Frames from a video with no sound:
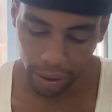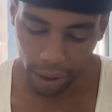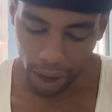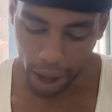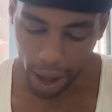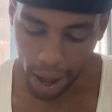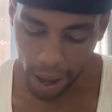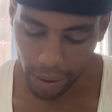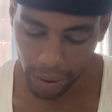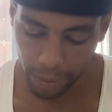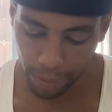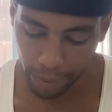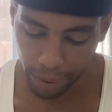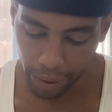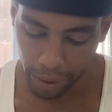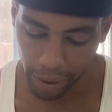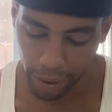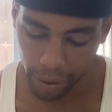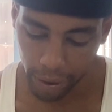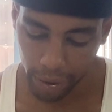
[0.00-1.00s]
the
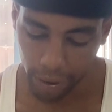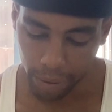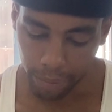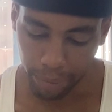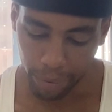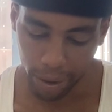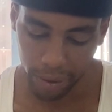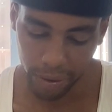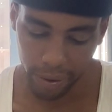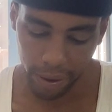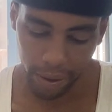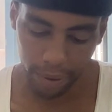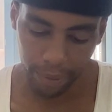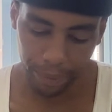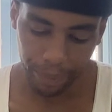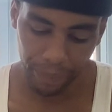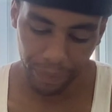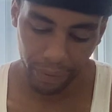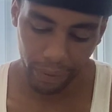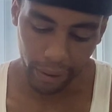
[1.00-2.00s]
osprey, the buzzard,
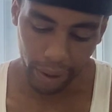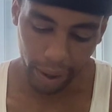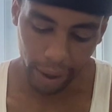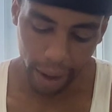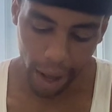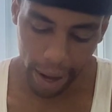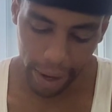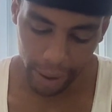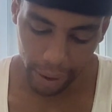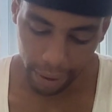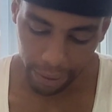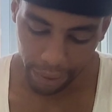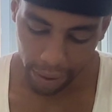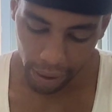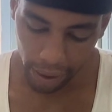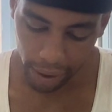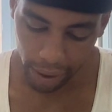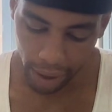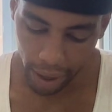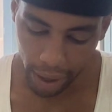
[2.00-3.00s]
the kite of
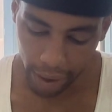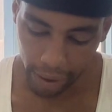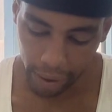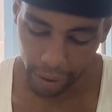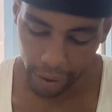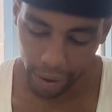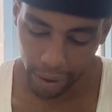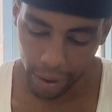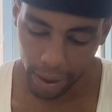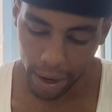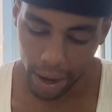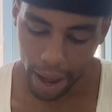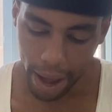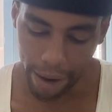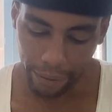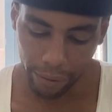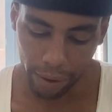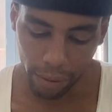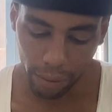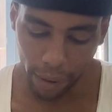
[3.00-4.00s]
any kind,
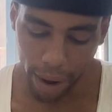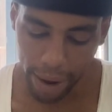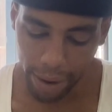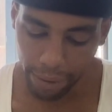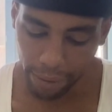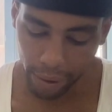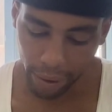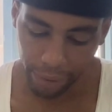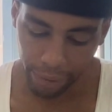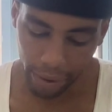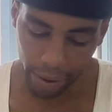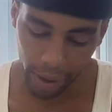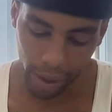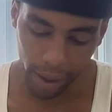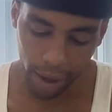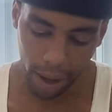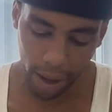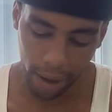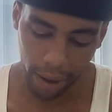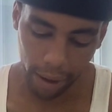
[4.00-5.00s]
every raven of any
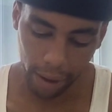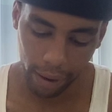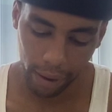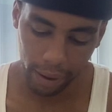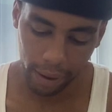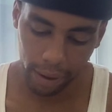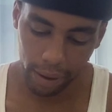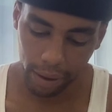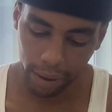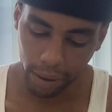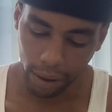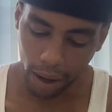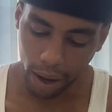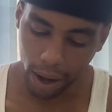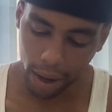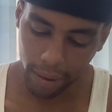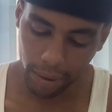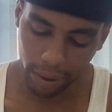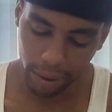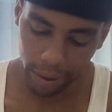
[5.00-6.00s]
kind, the
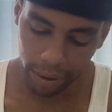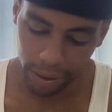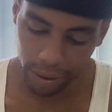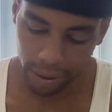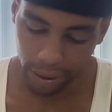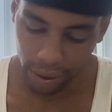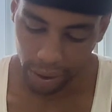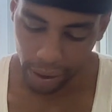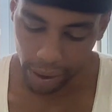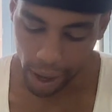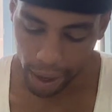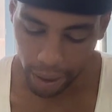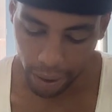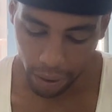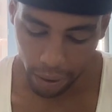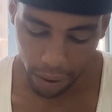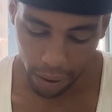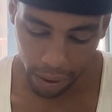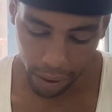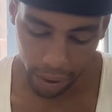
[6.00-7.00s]
ostrich, the
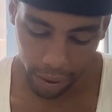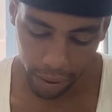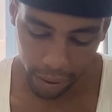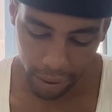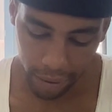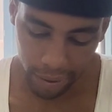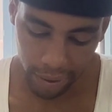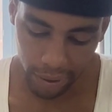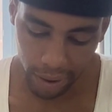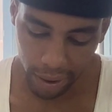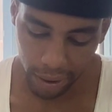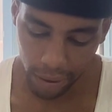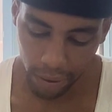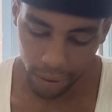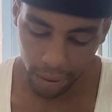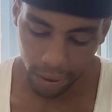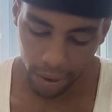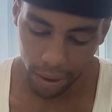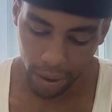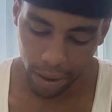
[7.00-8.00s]
nighthawk, the
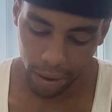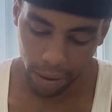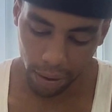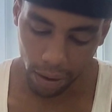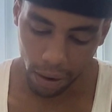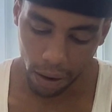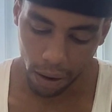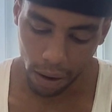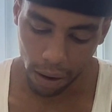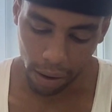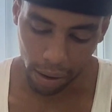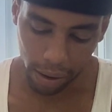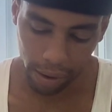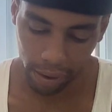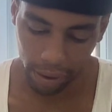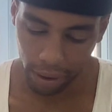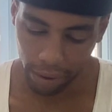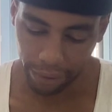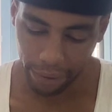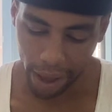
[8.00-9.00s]
seagull, the hawk
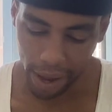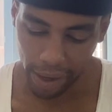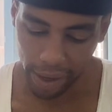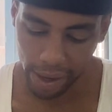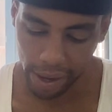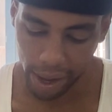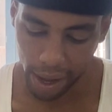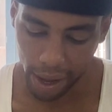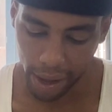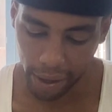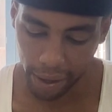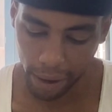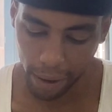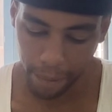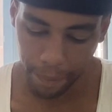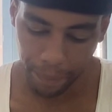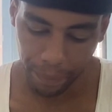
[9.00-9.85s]
of any kind,